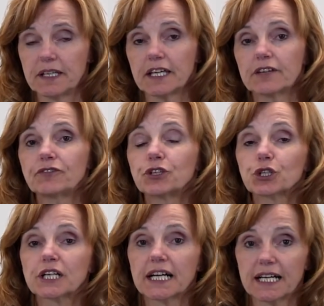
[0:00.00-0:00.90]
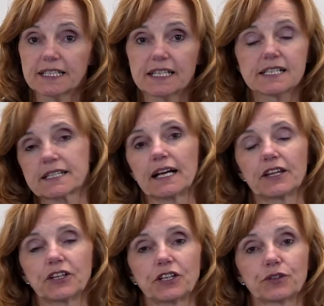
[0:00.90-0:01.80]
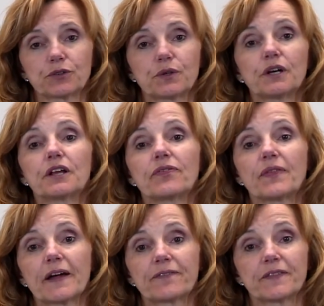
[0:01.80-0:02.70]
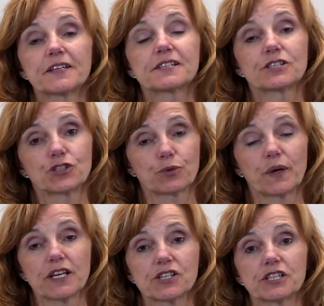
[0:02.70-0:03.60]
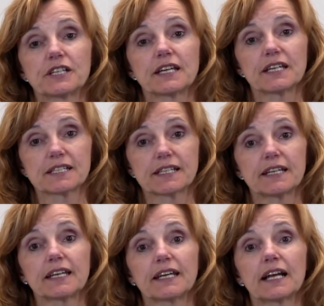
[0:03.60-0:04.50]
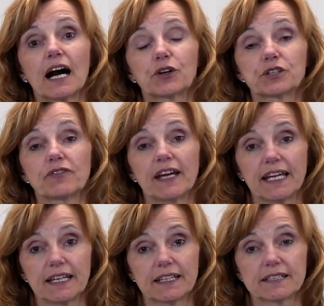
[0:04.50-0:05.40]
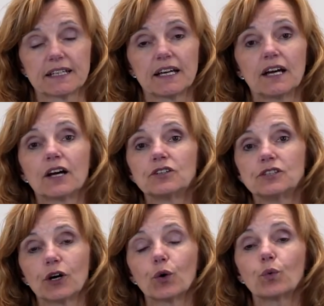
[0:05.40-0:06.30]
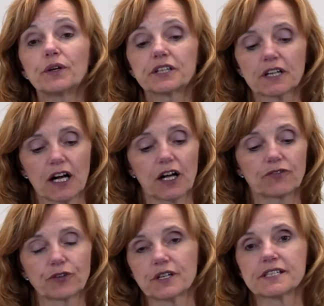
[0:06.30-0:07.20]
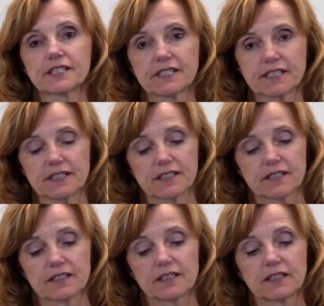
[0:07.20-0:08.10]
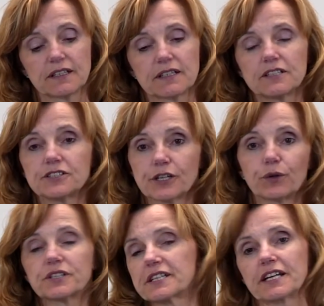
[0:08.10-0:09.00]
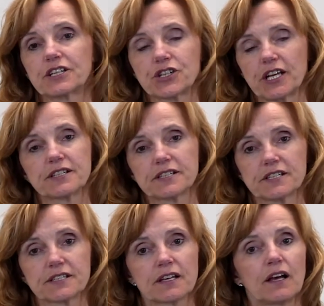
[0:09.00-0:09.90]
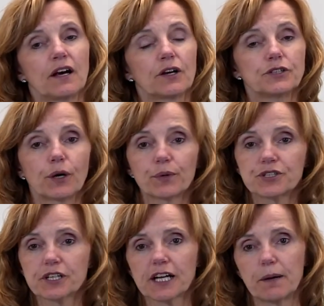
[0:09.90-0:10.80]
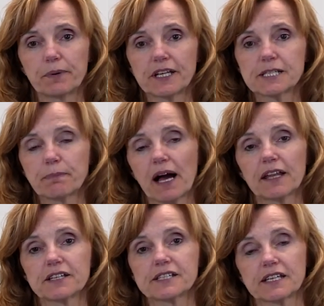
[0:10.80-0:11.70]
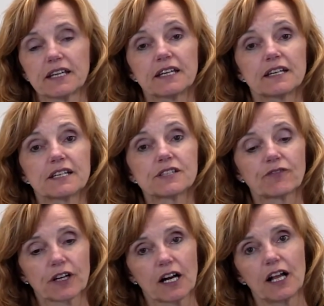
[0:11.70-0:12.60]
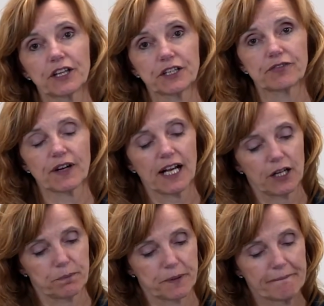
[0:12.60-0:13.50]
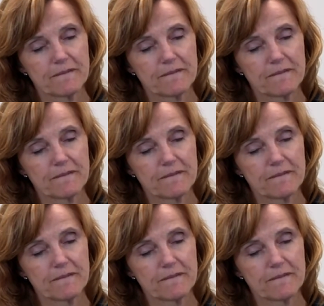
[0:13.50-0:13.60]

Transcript: if your gut is telling you that this situation is getting out of hand, know when to call for assistance. Don't take chances. Know what your company's policy is for calling for help.